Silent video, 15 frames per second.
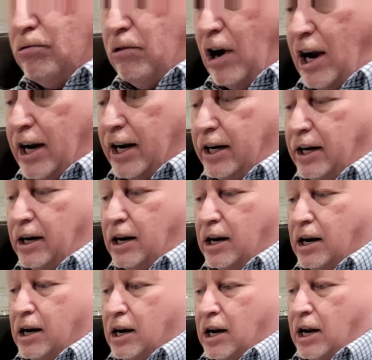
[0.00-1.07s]
right,
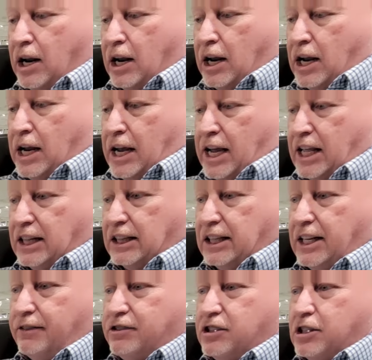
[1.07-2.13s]
it
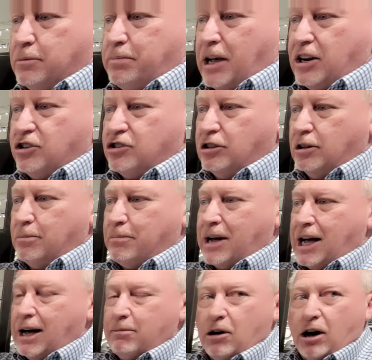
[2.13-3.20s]
lifts the pendulum
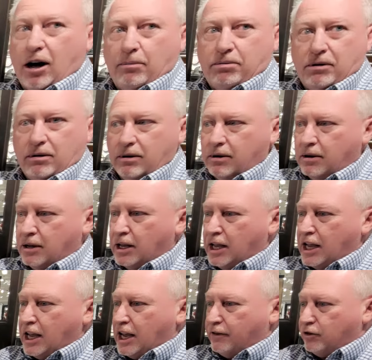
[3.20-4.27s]
bob up.
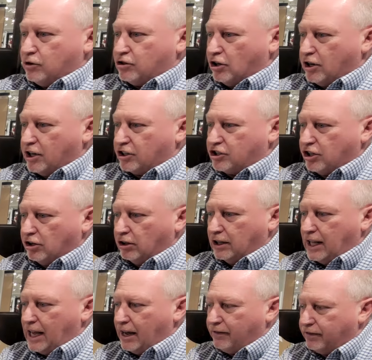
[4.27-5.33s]
If you turn it to your
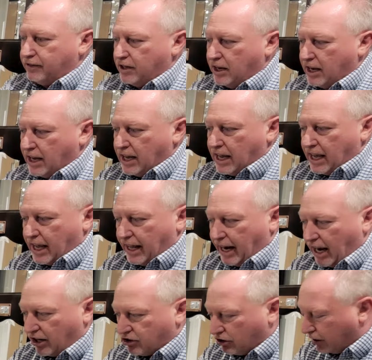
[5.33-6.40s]
left, it
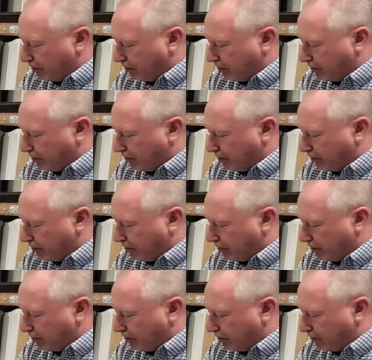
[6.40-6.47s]
actually